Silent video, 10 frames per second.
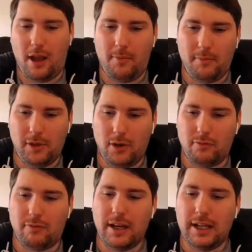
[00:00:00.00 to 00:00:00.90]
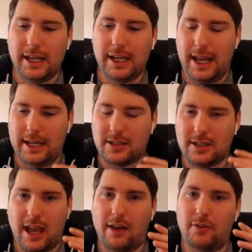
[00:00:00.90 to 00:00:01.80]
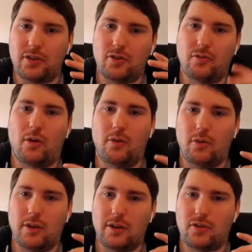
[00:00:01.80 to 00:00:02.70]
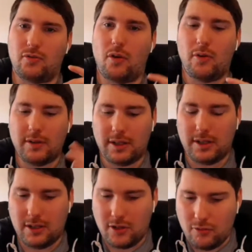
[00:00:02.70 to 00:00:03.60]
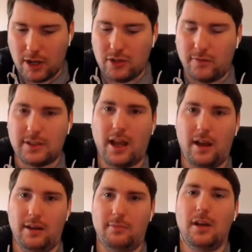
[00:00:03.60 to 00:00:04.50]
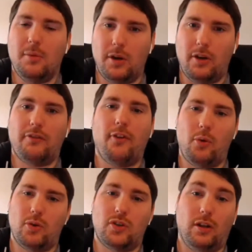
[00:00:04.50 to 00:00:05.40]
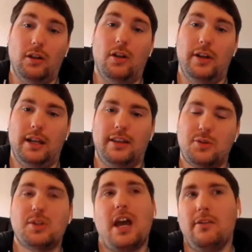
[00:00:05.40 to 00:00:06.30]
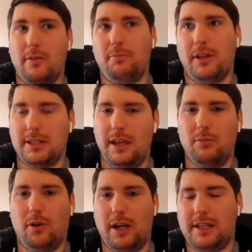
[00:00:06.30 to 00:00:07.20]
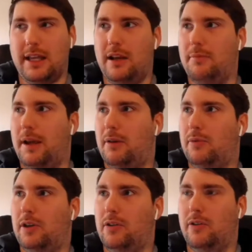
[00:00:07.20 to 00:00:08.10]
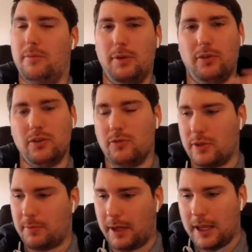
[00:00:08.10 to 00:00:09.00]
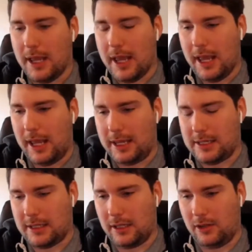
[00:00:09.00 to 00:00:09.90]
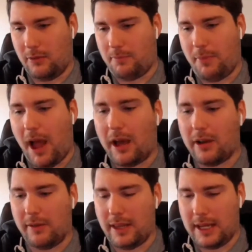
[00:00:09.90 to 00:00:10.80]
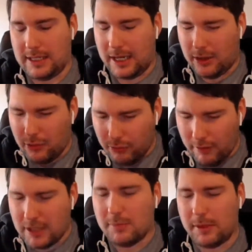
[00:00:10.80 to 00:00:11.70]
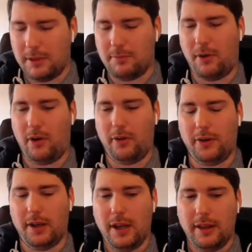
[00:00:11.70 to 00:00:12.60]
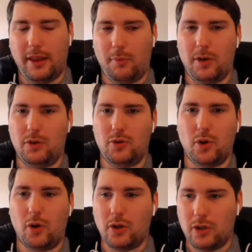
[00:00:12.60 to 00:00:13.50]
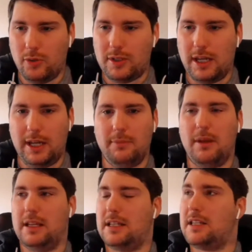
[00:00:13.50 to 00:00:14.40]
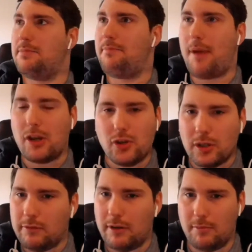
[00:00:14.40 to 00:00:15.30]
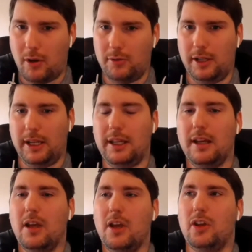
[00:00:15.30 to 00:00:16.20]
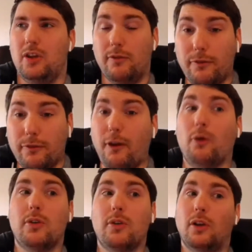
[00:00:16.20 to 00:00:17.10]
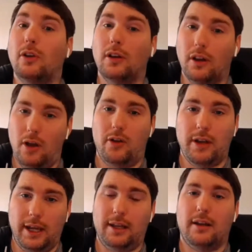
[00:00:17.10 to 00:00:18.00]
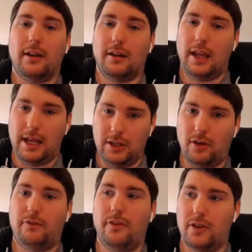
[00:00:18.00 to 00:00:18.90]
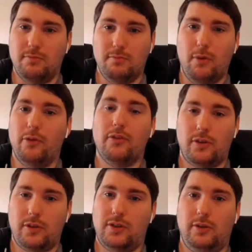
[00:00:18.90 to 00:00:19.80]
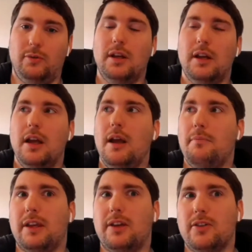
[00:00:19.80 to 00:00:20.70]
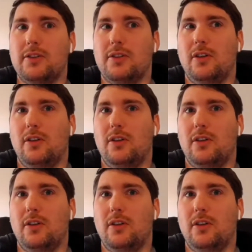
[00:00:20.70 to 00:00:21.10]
um, you know, really is to have a strong a strong stretch of time or you're focused on learning. This is kind of implicit in what I said about, you know, the building trust bit is, you know, part of it's incredibly important that when you join a new team, especially remotely, you focus on learning in your first month or two hmm. because